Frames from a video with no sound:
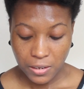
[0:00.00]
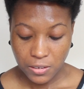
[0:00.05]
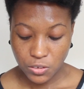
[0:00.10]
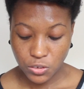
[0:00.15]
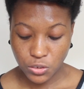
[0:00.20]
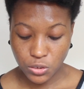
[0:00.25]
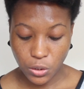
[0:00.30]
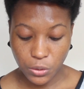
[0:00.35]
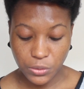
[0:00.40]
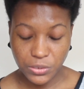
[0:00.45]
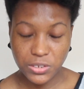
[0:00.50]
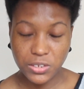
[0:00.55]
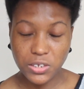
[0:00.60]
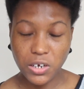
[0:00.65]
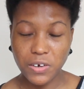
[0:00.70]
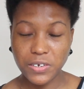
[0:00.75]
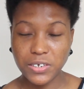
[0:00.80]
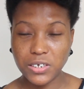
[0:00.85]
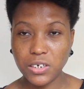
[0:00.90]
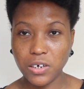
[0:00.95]
So
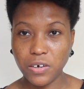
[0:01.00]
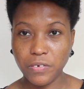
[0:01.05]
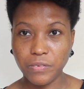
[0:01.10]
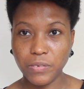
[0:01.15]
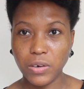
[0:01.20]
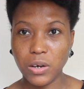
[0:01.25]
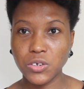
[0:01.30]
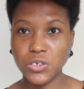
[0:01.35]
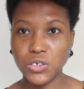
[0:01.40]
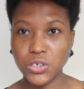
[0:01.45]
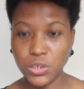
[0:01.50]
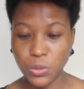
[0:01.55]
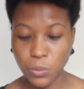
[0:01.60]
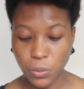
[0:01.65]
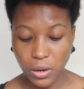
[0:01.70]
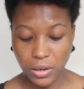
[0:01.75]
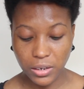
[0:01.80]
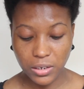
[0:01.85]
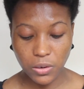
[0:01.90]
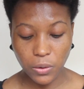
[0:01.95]
starting off, I'll show you
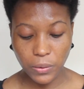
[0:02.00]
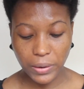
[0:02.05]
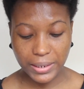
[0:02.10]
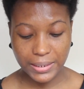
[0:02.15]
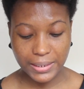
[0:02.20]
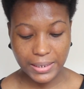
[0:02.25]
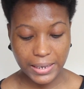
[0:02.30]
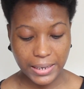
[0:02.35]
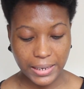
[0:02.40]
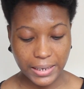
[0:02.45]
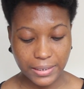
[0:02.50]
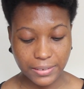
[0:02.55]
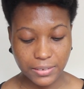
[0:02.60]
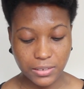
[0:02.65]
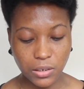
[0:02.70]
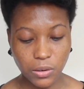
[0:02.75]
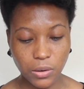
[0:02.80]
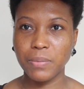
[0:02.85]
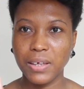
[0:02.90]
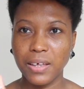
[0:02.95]
what I got in here.
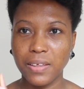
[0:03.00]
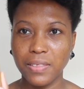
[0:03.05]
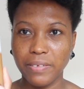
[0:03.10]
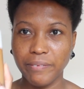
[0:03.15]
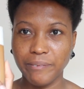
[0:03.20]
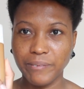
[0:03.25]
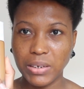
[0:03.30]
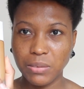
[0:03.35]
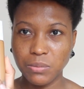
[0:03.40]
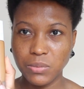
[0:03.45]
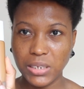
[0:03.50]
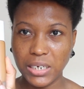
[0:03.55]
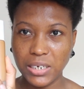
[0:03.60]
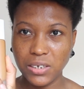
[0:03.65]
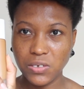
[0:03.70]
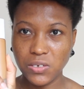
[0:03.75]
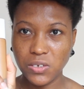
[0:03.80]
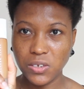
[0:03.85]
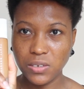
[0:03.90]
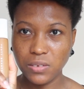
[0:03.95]
So the
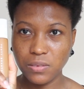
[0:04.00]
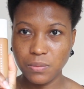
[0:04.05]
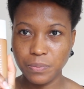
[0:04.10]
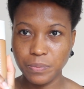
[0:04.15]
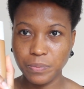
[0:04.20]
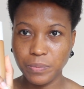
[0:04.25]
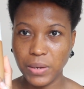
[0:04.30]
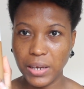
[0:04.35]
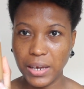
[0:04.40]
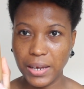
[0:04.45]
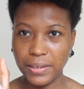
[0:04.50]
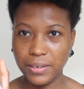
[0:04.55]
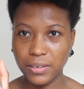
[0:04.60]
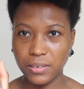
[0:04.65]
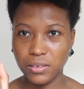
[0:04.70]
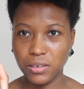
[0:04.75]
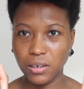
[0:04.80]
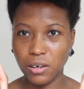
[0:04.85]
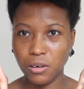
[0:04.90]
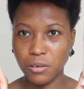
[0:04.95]
foundation, and
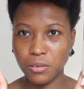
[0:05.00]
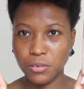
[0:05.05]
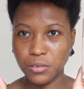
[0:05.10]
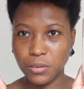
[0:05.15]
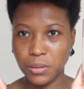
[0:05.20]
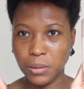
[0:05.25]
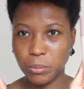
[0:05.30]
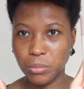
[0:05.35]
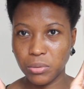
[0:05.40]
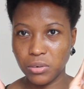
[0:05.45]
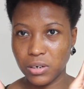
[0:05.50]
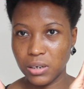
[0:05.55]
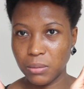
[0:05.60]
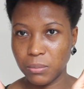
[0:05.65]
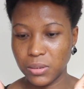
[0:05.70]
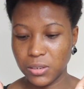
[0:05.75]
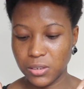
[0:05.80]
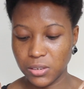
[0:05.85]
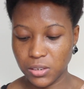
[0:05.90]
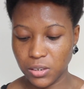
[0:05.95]
then also the
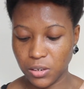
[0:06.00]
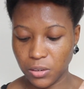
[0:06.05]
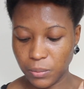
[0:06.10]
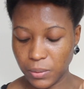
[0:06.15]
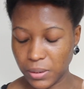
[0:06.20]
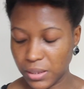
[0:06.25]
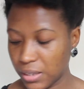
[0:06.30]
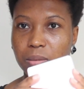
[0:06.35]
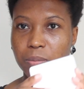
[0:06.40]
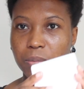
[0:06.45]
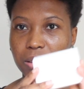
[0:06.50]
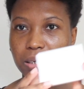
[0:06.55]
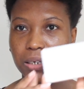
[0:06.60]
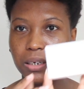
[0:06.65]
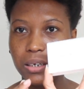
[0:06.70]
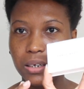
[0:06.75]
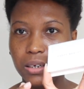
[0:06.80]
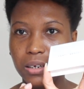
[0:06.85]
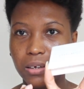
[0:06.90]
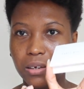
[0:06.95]
primer to go with it.
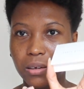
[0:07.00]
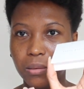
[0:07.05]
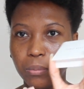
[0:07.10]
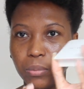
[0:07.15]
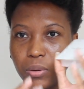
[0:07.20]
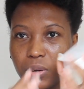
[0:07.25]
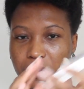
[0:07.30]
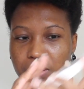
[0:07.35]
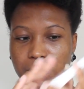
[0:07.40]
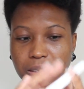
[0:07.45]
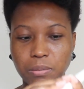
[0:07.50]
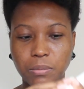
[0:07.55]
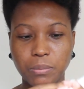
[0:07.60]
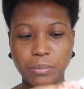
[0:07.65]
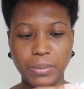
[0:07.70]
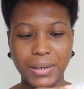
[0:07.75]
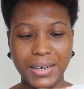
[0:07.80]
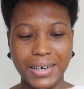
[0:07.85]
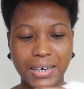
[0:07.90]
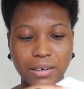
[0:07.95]
The blotting
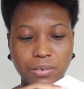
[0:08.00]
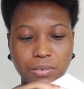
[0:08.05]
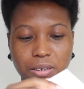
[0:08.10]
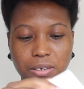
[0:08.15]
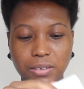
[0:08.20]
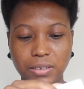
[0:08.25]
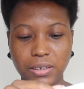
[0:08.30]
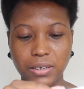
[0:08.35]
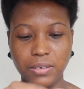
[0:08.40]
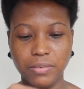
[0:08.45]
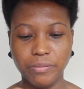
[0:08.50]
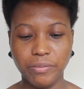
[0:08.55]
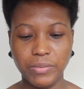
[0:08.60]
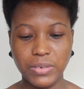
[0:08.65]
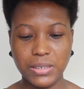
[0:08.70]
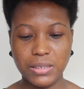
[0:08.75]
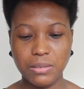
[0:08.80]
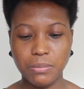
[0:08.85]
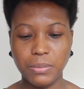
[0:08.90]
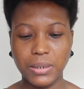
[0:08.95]
powder, the
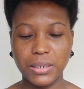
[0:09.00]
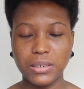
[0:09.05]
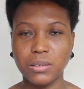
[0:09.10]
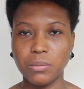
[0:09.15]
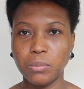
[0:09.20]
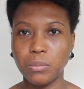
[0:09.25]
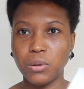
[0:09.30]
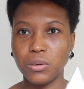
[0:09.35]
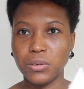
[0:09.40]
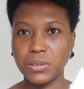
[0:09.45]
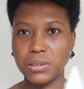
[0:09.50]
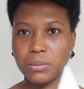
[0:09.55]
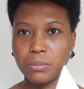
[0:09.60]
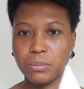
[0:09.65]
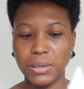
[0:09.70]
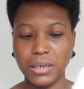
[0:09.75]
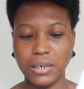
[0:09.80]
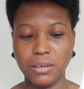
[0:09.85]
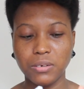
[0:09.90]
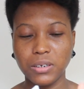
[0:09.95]
Invisimatte blotting
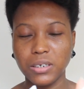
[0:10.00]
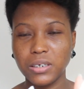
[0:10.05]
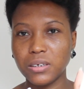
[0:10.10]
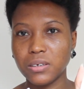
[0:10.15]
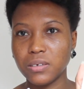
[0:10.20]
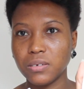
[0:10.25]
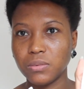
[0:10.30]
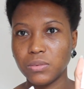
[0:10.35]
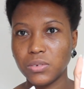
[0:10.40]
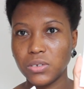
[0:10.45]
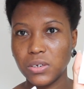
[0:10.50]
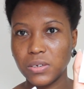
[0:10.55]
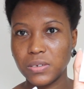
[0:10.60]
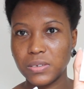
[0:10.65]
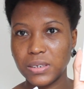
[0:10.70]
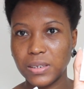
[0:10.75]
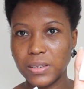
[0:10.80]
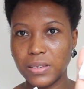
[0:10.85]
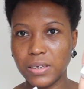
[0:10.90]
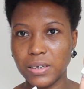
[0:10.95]
powder, which
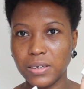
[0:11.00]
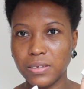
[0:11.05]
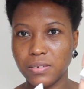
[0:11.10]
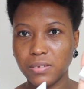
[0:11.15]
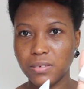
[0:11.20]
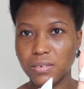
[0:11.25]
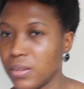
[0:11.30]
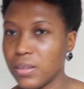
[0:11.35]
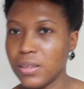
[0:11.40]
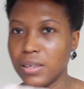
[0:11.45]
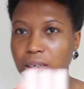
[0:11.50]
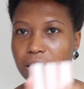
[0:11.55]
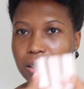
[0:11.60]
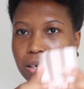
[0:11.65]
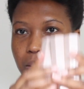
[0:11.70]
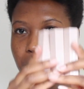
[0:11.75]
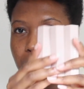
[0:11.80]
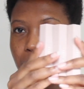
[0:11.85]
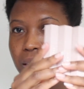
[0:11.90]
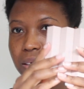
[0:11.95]
looks like this.
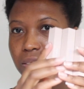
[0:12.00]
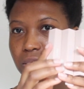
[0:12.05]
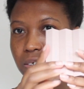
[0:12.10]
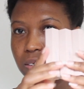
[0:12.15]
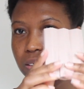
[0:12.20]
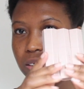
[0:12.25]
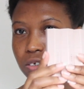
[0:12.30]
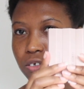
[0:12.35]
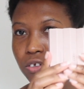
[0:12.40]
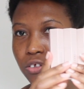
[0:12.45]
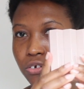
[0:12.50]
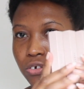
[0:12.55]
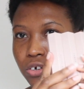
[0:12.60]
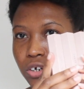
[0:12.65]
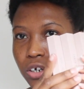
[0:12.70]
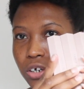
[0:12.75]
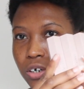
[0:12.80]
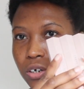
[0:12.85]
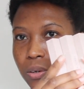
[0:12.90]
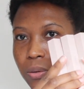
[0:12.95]
The Match Stix
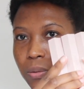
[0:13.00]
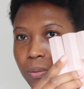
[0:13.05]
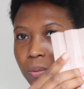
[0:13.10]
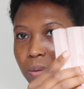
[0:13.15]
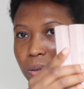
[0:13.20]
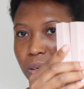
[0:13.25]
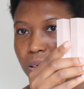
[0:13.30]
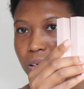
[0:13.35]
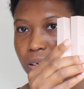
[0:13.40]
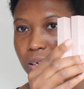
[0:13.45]
Trio